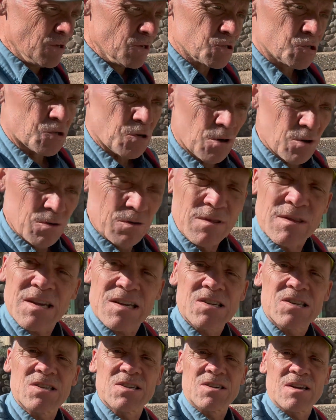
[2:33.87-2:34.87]
So
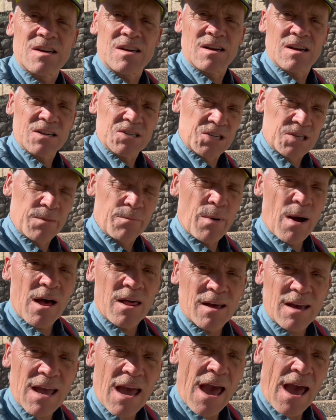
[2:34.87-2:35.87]
this is a
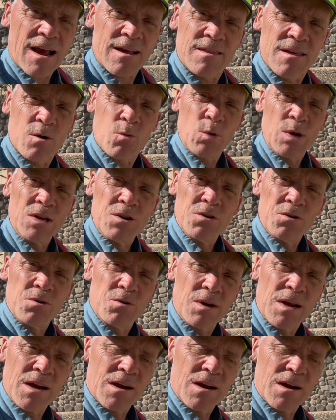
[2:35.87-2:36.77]
symbolic act that we do